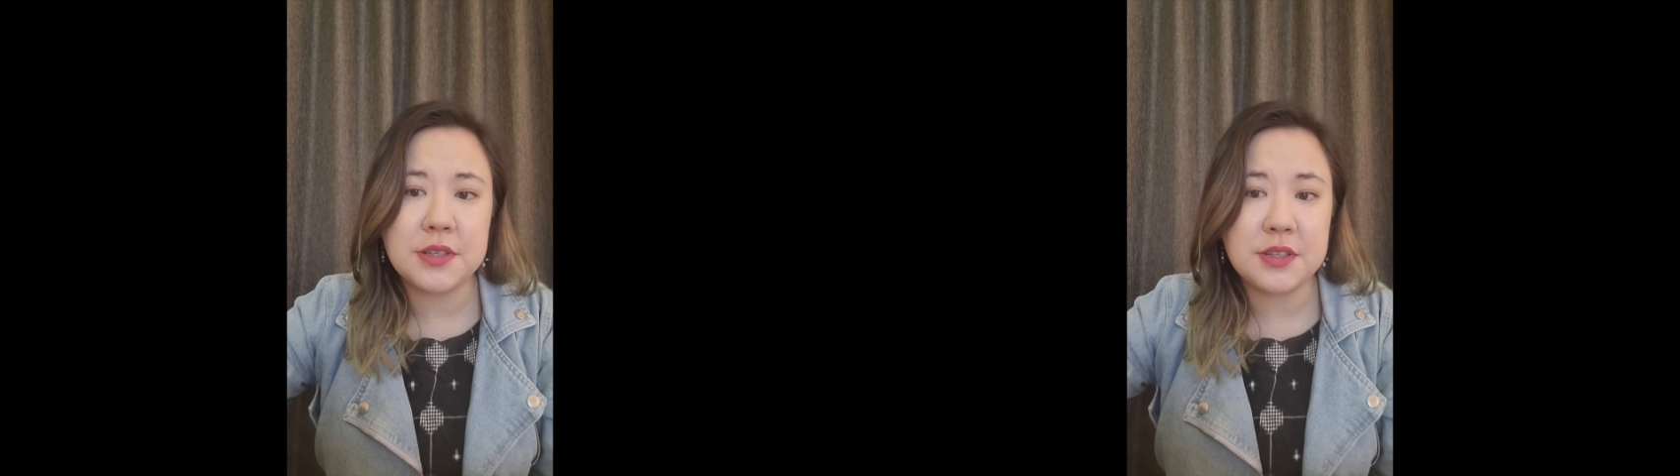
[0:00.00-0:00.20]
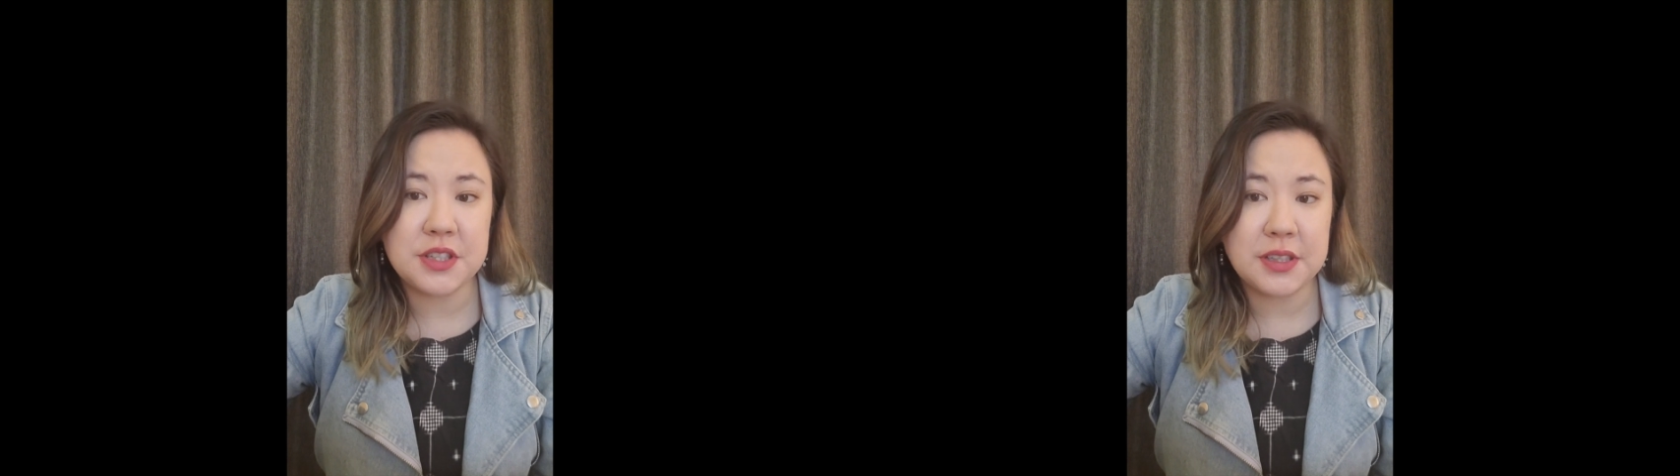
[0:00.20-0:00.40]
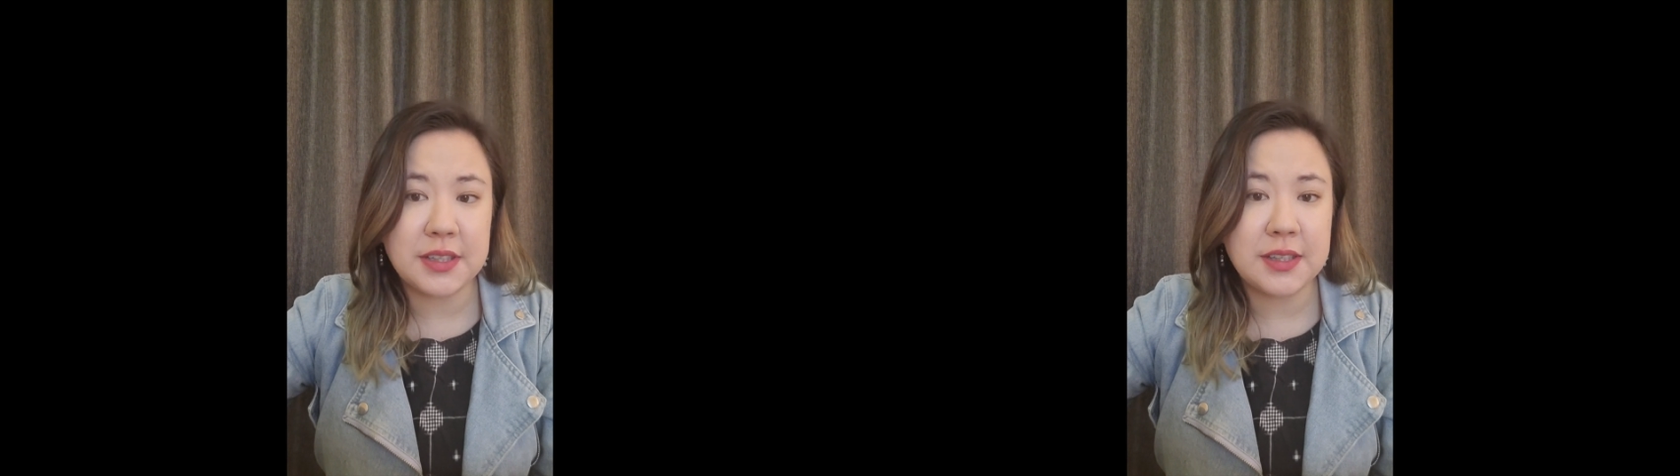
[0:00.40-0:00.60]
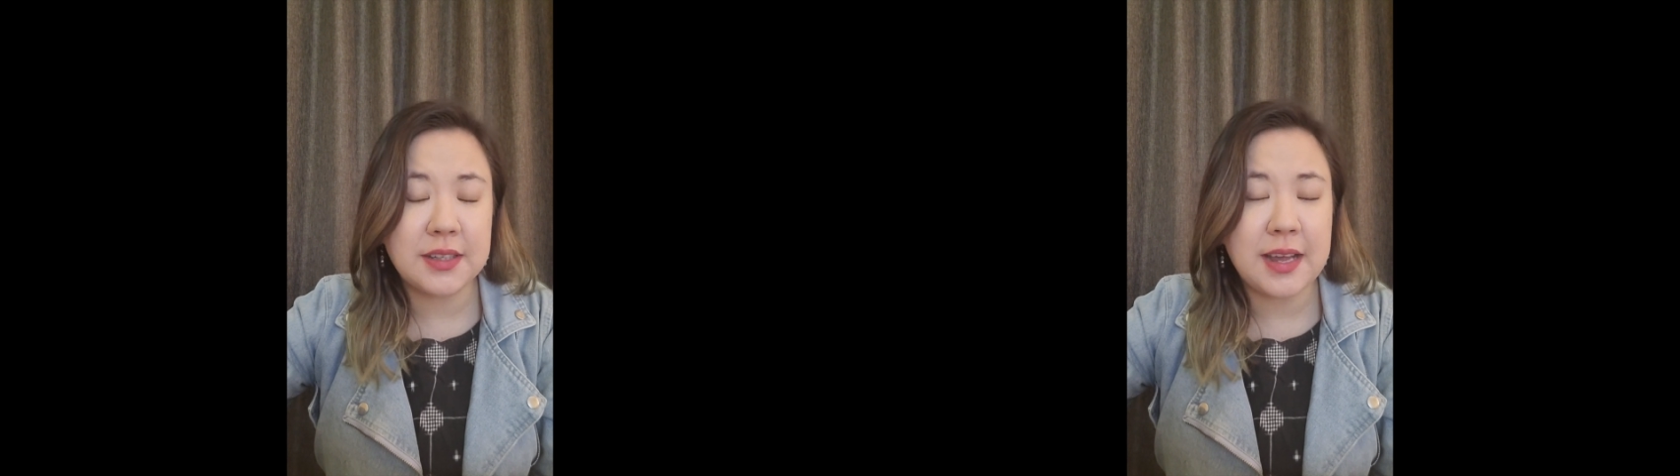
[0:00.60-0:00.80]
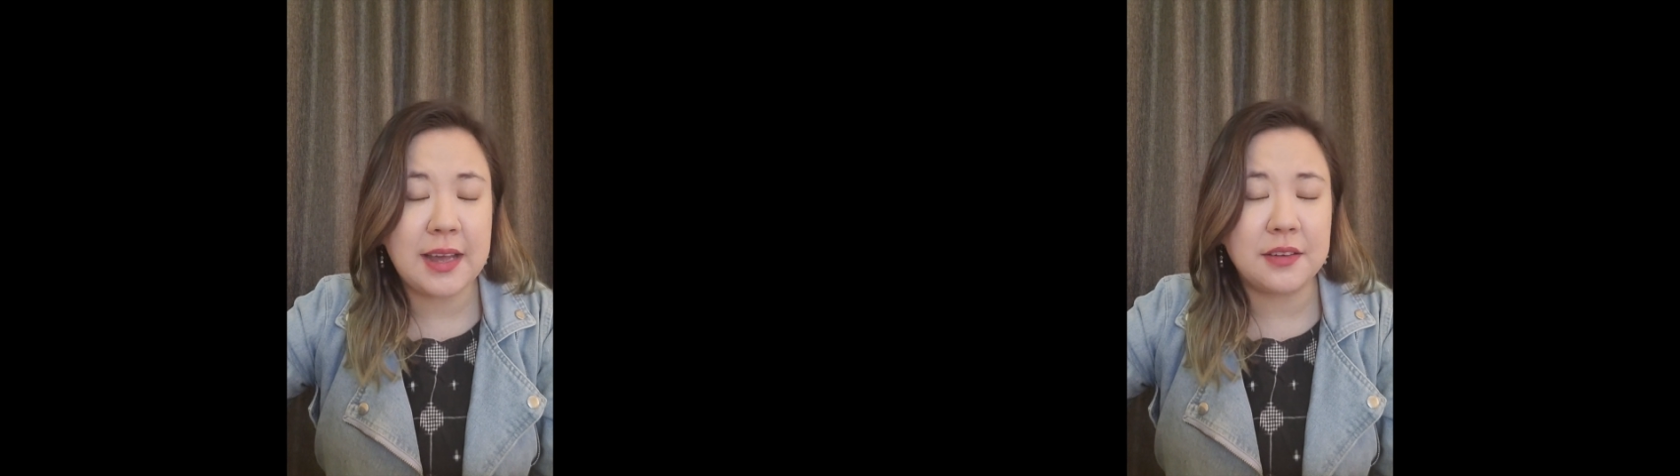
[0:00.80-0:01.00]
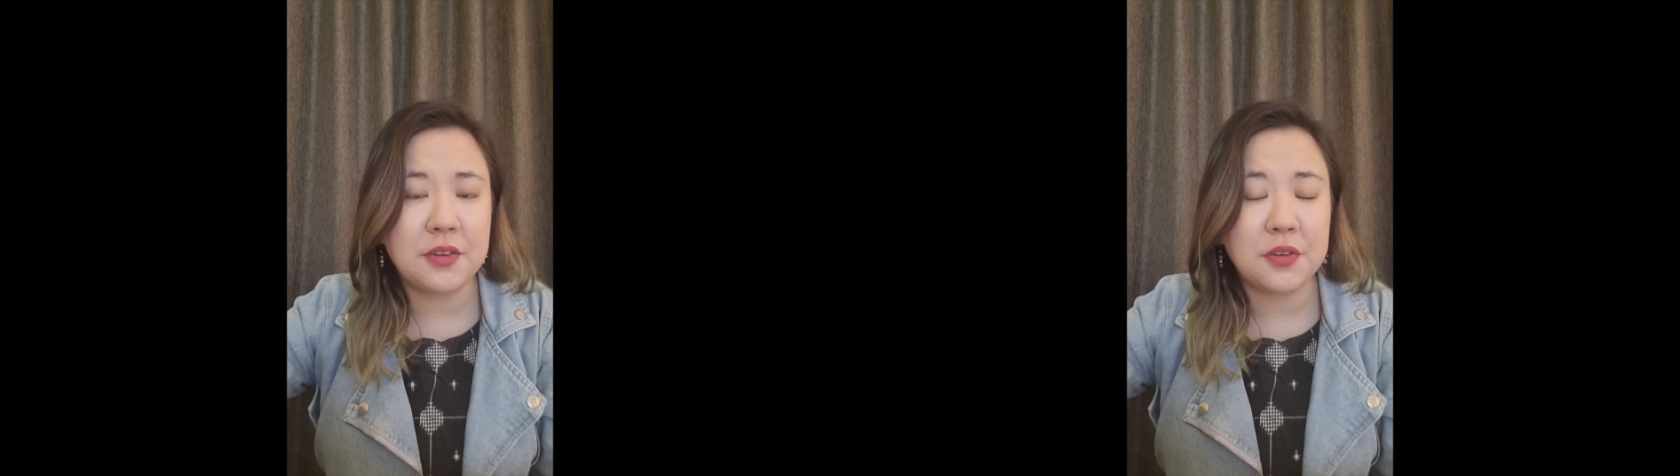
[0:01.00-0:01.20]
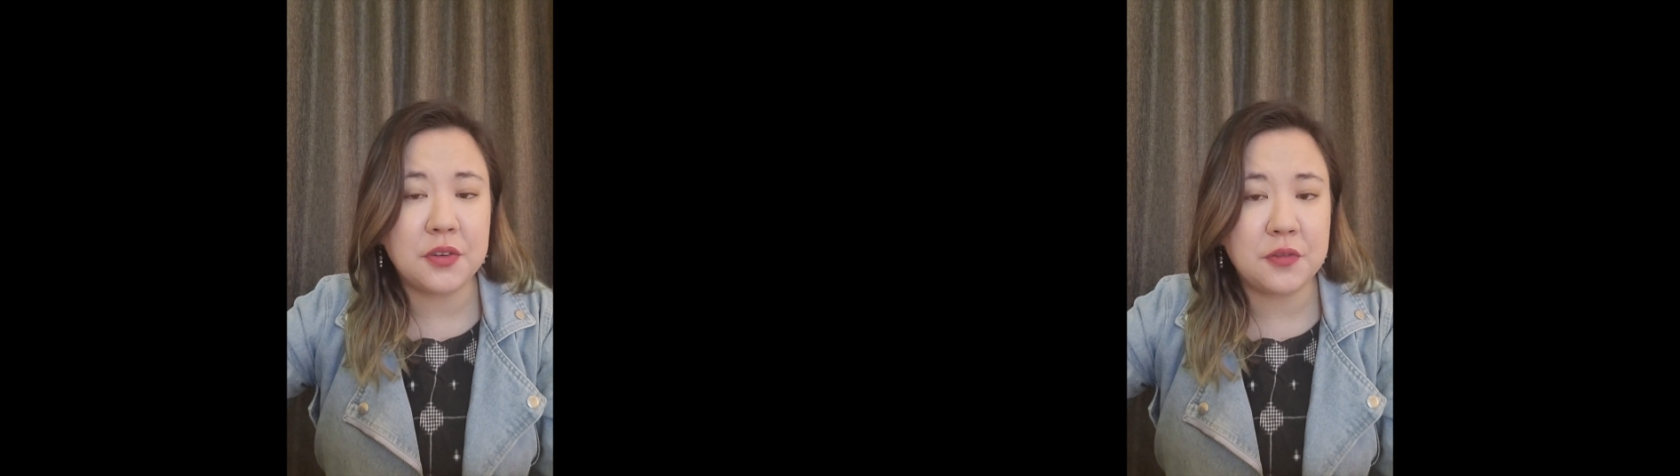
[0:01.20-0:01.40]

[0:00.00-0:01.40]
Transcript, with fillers: Gillian and Dr.